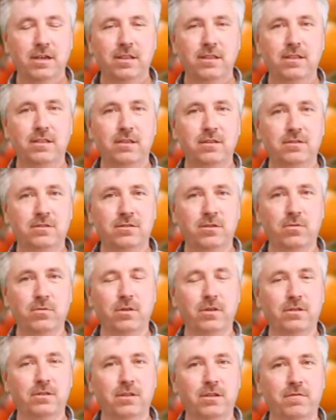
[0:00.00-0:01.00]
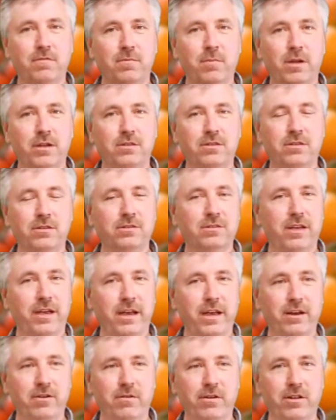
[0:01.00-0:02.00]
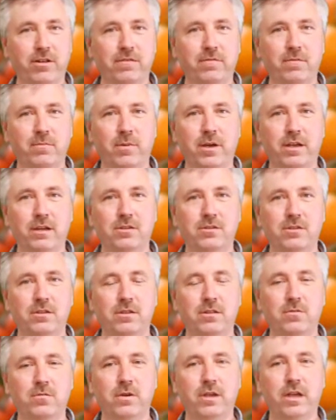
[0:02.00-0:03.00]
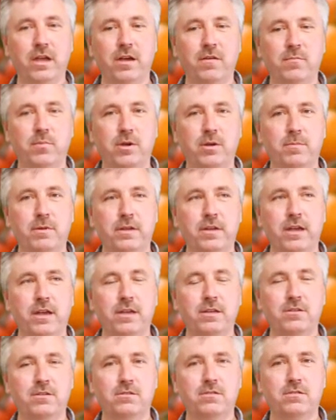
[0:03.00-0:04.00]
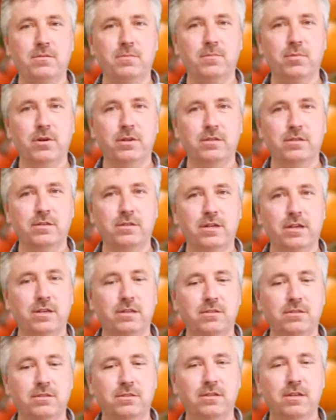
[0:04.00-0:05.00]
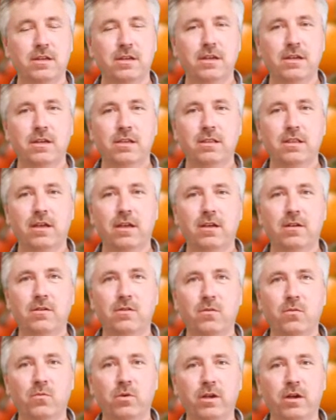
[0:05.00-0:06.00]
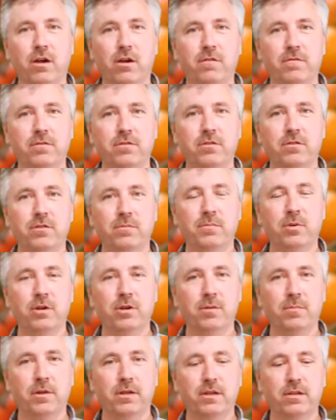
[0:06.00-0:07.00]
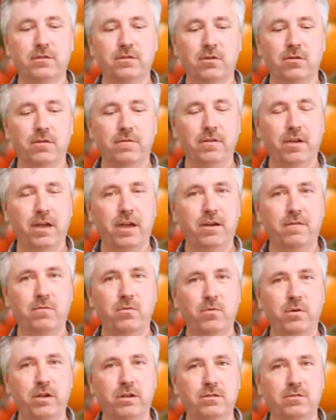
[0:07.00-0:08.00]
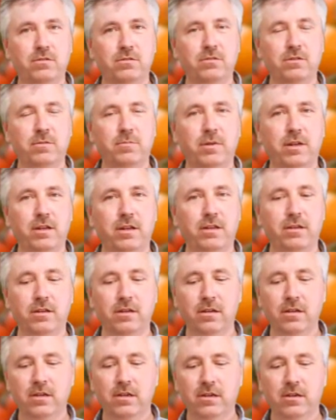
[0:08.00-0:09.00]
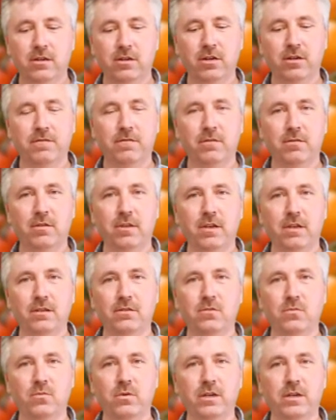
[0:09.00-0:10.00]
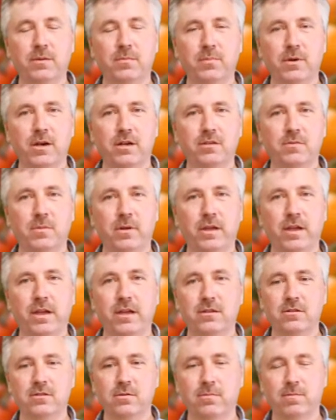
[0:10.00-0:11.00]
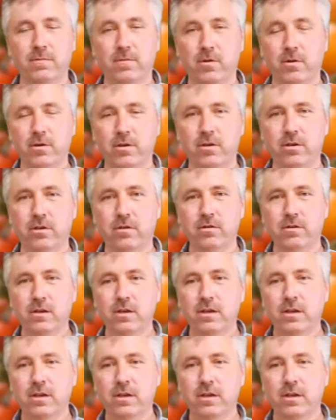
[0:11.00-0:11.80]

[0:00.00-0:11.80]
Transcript: This information is accurate information, and we have publications and presentations that we offer to the public. So if you have questions in many different things, we could possibly answer them for you.